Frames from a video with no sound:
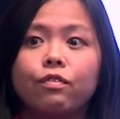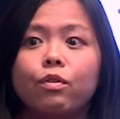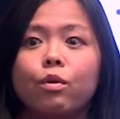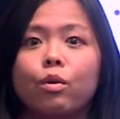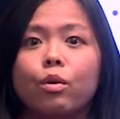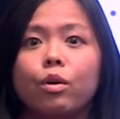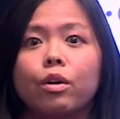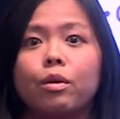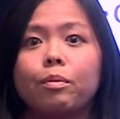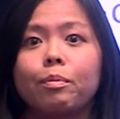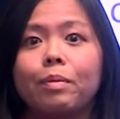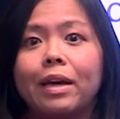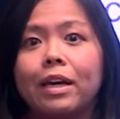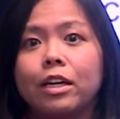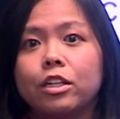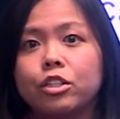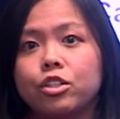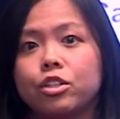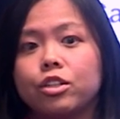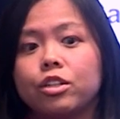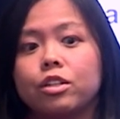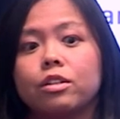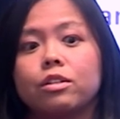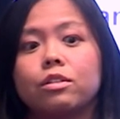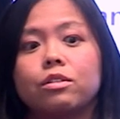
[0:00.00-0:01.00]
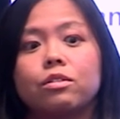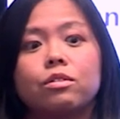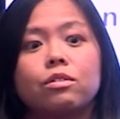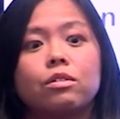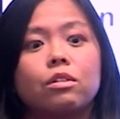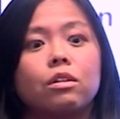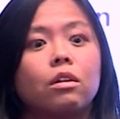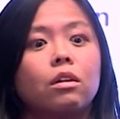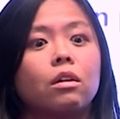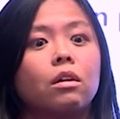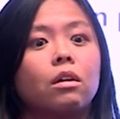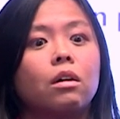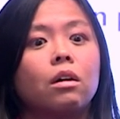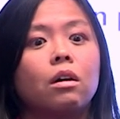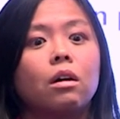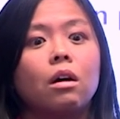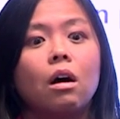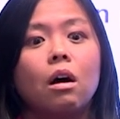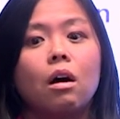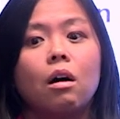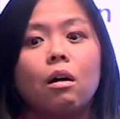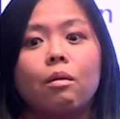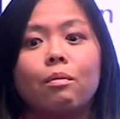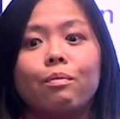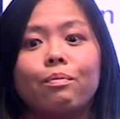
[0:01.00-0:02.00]
for patients
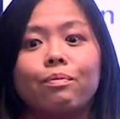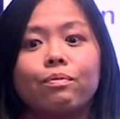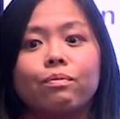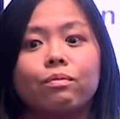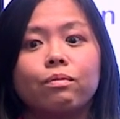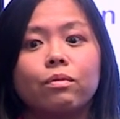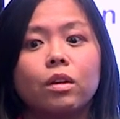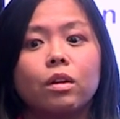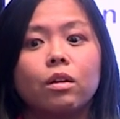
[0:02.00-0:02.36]
um,